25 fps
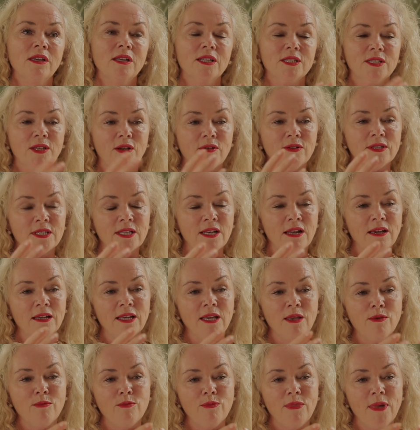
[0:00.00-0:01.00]
So I was lying
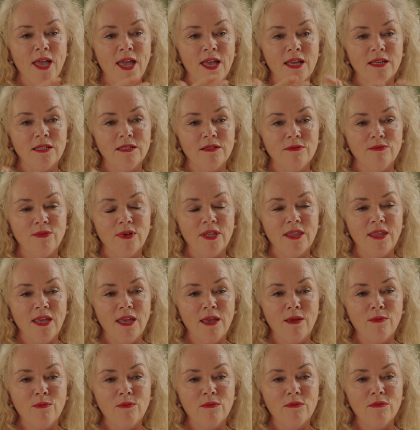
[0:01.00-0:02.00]
in bed with
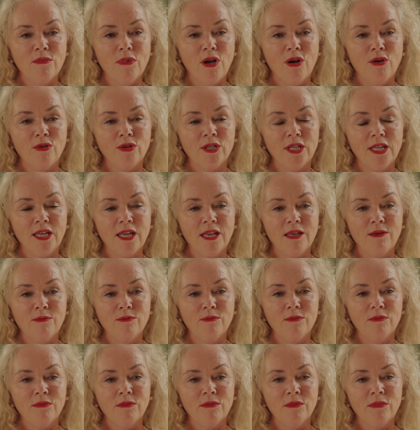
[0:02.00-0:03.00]
him, holding
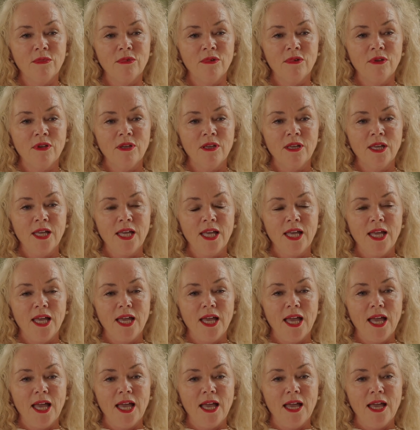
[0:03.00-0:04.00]
him.
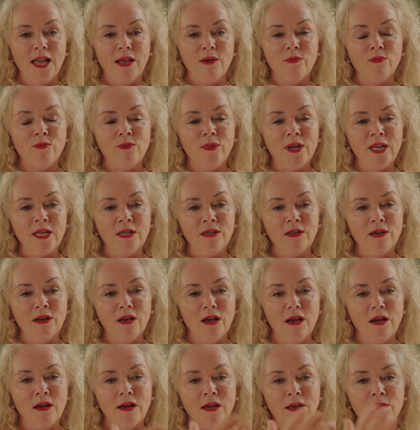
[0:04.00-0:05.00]
And when
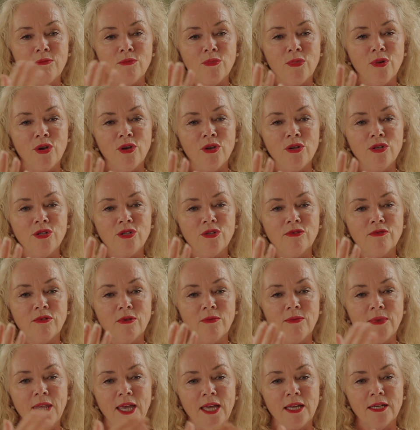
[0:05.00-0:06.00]
I emerged
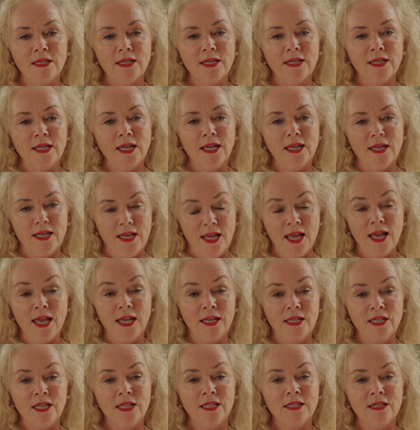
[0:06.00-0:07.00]
from that, and
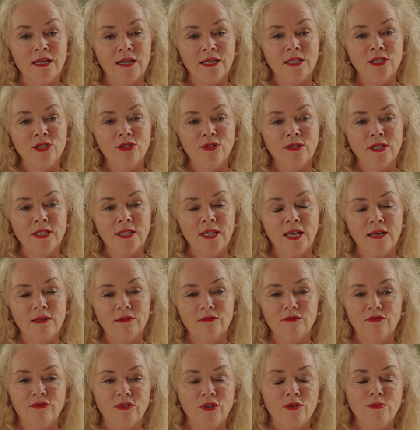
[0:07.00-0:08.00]
Adi died during that
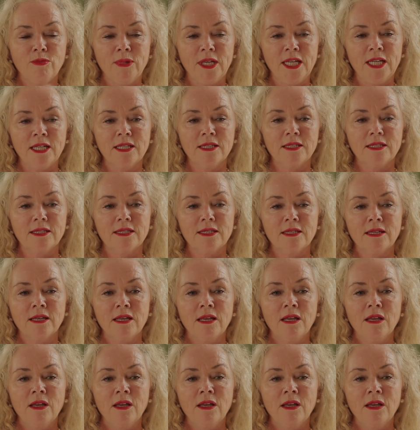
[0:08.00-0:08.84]
few minutes,